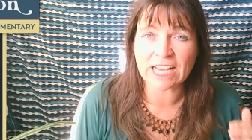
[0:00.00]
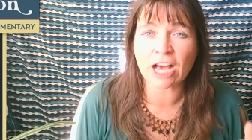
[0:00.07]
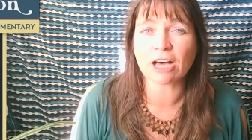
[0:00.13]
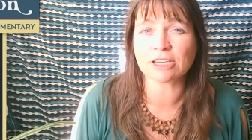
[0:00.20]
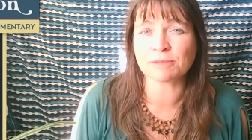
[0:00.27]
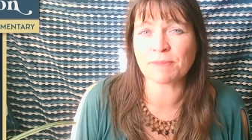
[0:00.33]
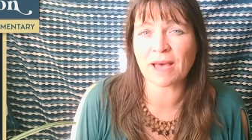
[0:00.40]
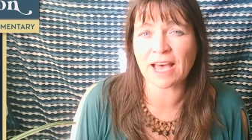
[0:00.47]

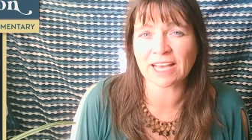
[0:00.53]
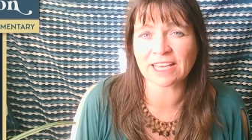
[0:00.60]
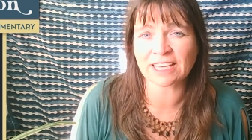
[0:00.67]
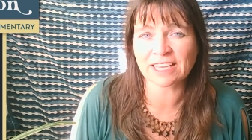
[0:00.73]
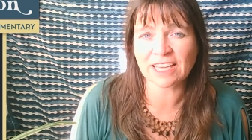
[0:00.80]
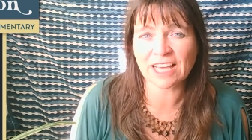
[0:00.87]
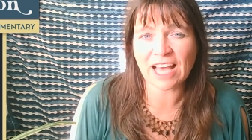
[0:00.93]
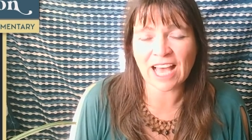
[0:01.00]
cut back,
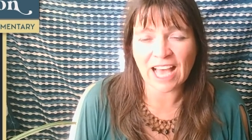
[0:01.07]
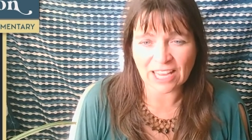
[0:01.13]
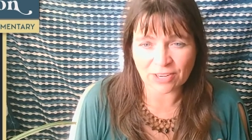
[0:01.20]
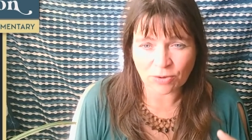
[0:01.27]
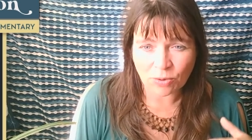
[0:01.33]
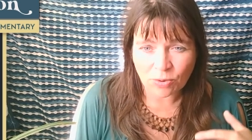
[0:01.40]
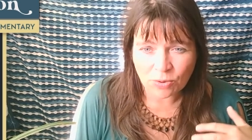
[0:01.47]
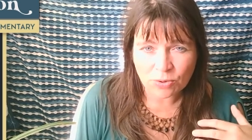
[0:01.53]

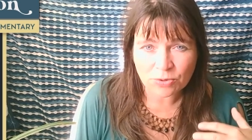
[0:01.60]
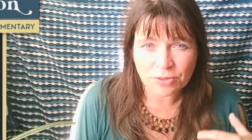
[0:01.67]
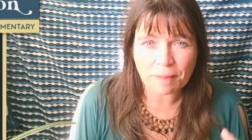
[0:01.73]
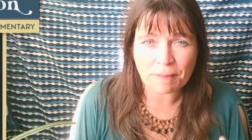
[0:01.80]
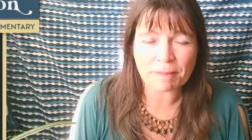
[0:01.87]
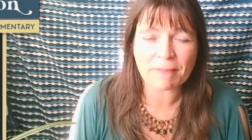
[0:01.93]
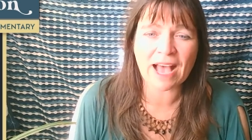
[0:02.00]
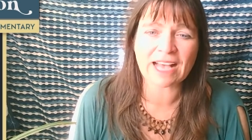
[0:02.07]
and all the
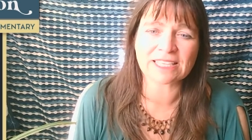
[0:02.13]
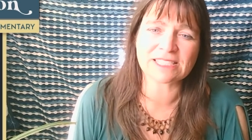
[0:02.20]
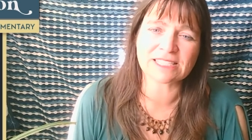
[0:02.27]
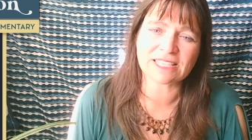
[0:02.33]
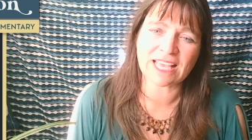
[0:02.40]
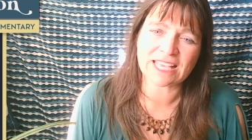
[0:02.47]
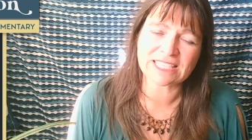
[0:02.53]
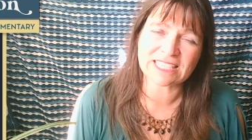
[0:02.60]

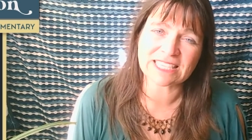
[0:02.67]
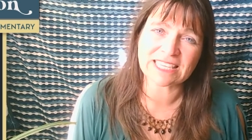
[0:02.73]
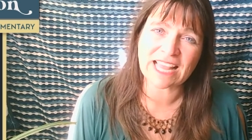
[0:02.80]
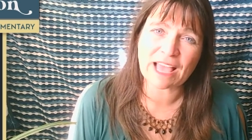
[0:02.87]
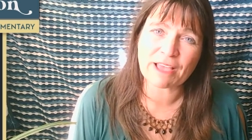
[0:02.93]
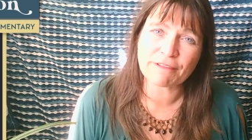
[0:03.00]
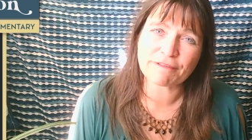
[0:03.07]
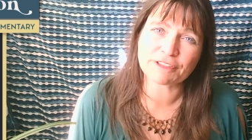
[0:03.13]
mass gets
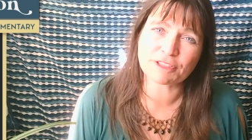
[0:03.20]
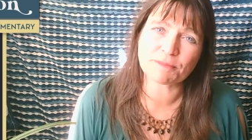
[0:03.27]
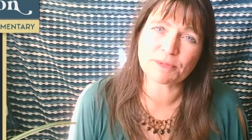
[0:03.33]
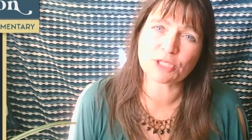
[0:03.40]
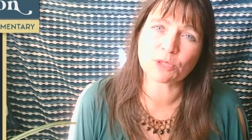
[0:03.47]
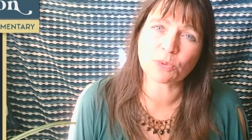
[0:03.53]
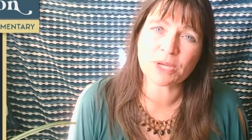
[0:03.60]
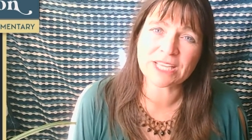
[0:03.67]
left
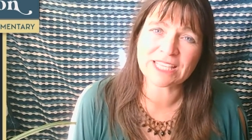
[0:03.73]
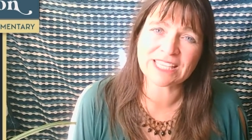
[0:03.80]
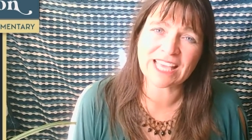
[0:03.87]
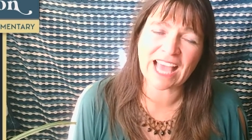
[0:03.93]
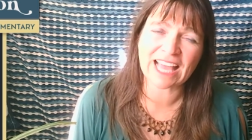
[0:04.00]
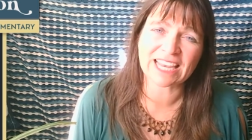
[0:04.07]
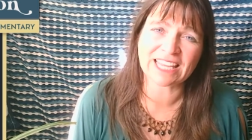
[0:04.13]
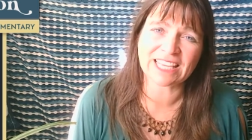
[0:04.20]
between the
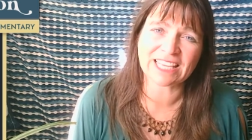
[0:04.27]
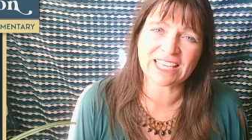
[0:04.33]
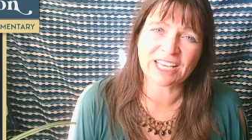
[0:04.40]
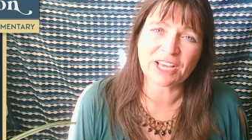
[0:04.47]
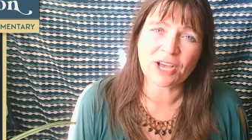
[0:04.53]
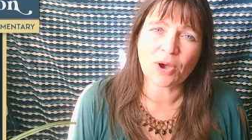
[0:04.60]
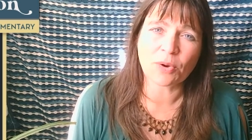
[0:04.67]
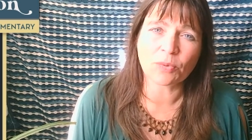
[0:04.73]
alley,
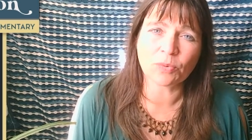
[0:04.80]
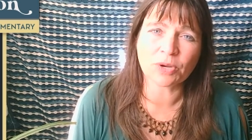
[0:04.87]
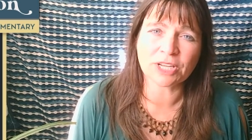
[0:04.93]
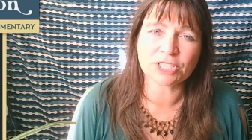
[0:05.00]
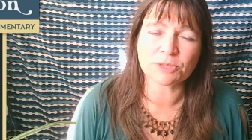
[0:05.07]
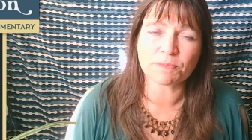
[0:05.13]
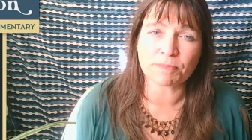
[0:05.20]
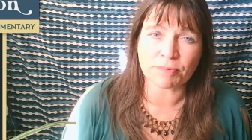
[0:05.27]

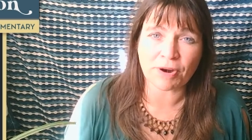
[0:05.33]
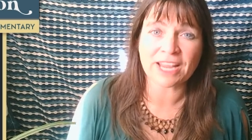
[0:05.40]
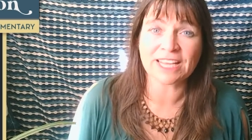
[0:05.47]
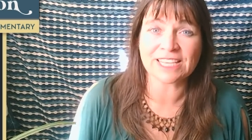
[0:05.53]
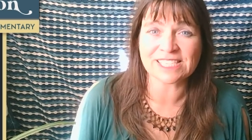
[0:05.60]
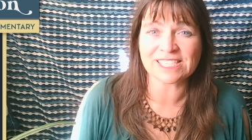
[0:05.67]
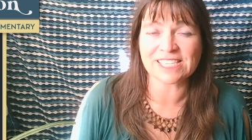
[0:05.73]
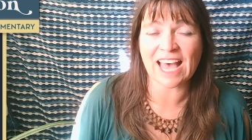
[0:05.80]
which
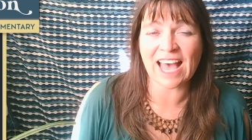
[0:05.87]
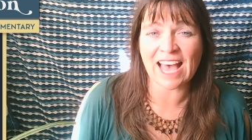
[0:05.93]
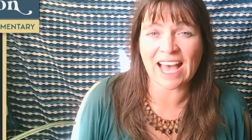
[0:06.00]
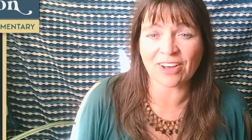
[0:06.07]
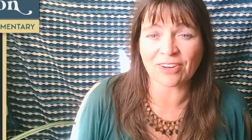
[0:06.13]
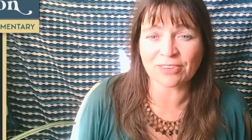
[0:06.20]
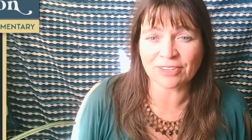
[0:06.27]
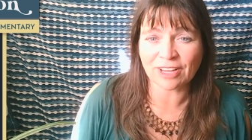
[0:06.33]
breaks
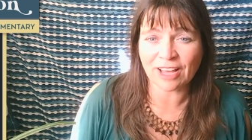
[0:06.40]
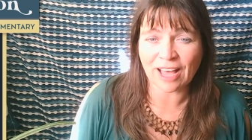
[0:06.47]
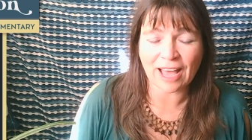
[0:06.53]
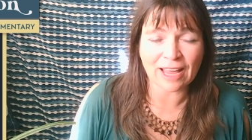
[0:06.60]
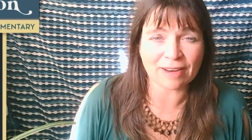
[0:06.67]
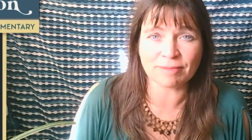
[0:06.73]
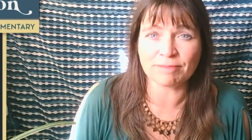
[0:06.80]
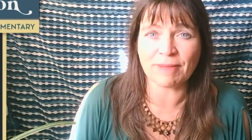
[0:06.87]
down
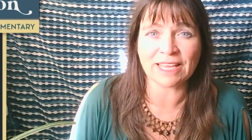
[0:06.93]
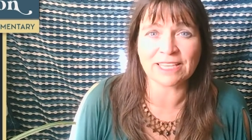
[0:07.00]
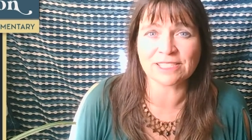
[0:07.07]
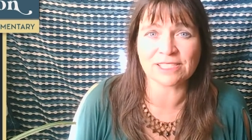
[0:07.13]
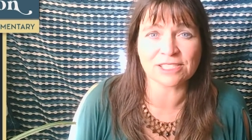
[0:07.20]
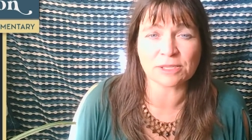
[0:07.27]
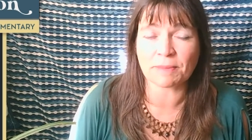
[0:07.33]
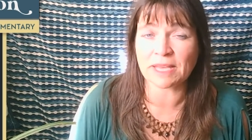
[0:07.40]
and
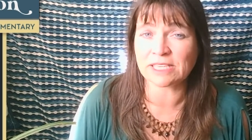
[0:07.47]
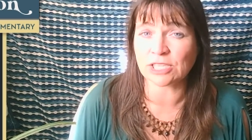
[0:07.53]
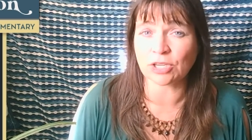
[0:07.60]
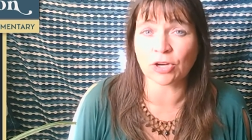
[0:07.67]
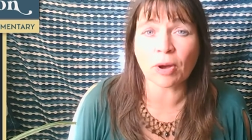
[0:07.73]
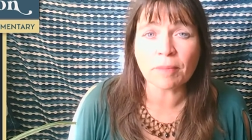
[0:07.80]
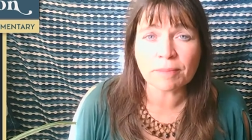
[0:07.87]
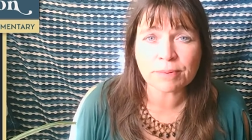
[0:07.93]
makes this
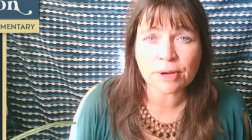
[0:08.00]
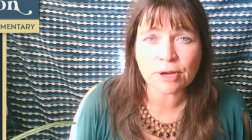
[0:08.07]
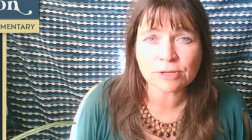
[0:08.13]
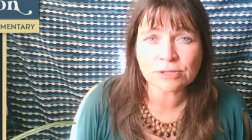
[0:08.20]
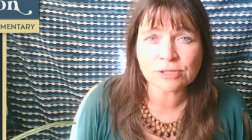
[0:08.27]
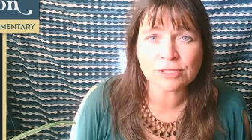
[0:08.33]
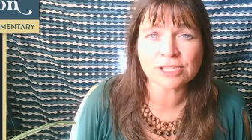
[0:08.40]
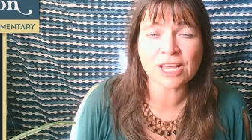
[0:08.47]
amazing
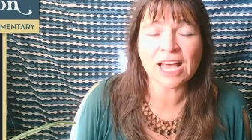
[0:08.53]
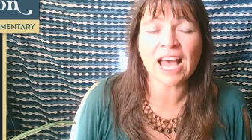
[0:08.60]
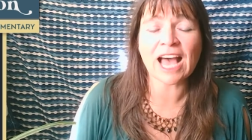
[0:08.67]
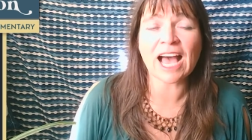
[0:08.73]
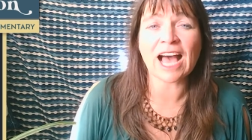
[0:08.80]
compost.